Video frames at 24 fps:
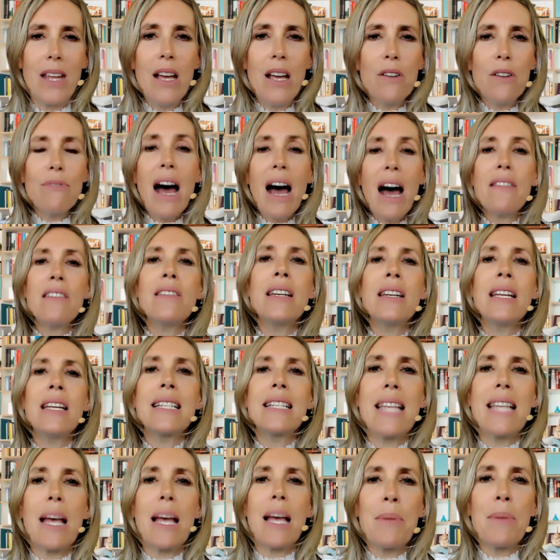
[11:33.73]
Rather than
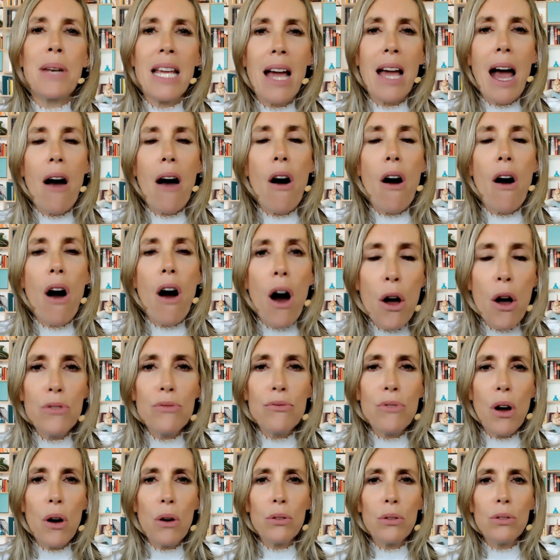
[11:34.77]
examining our own
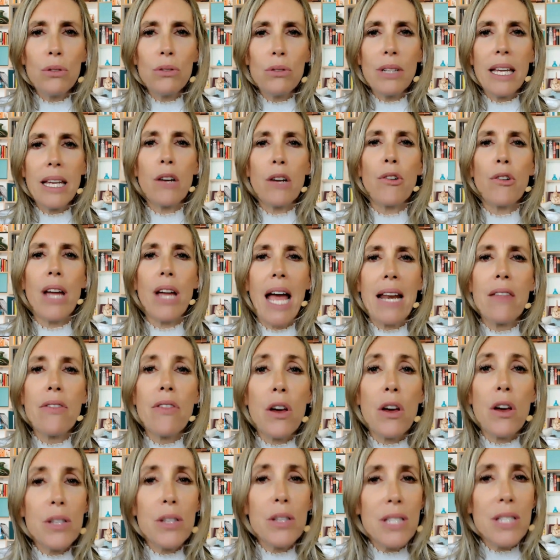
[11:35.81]
role in creating
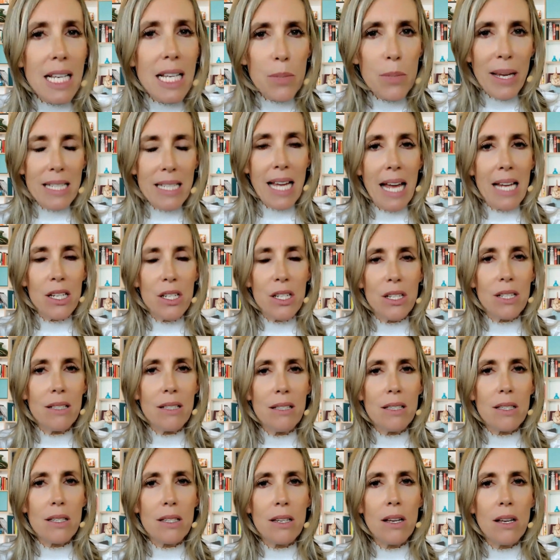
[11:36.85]
those
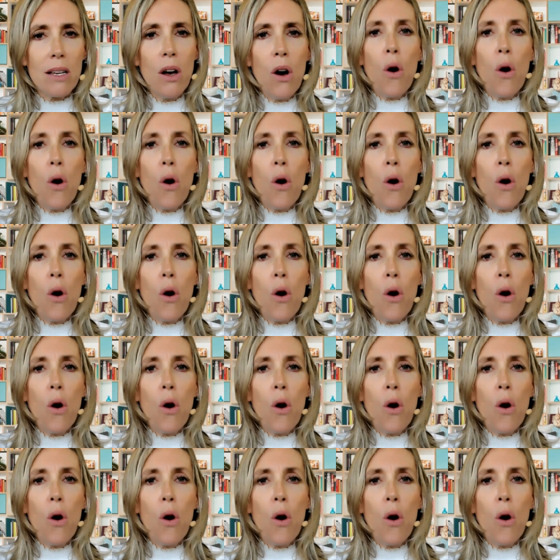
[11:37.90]
expectations